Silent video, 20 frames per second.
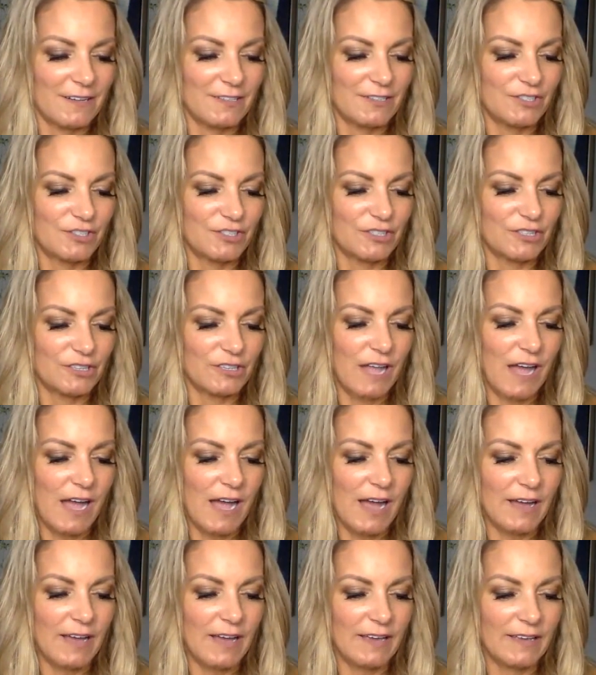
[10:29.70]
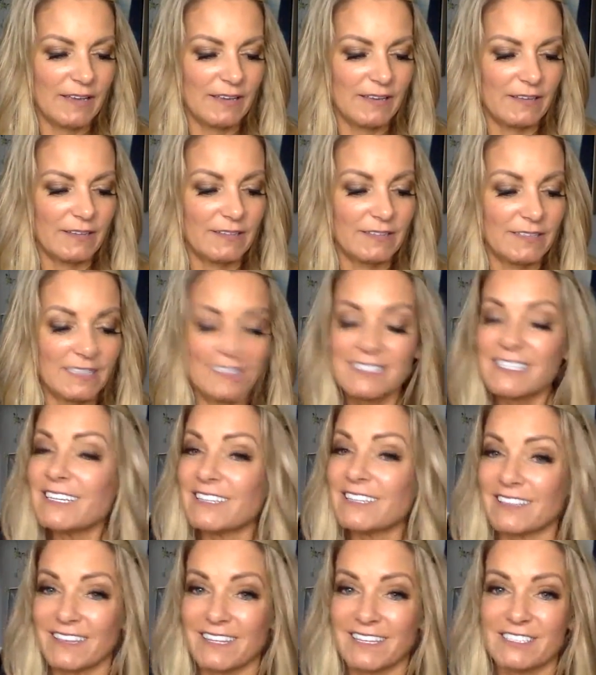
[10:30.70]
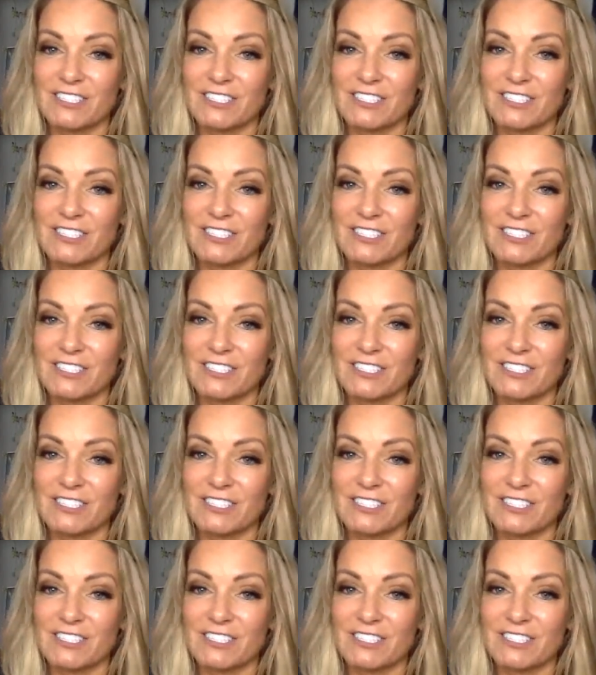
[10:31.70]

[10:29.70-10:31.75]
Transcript: July 19th.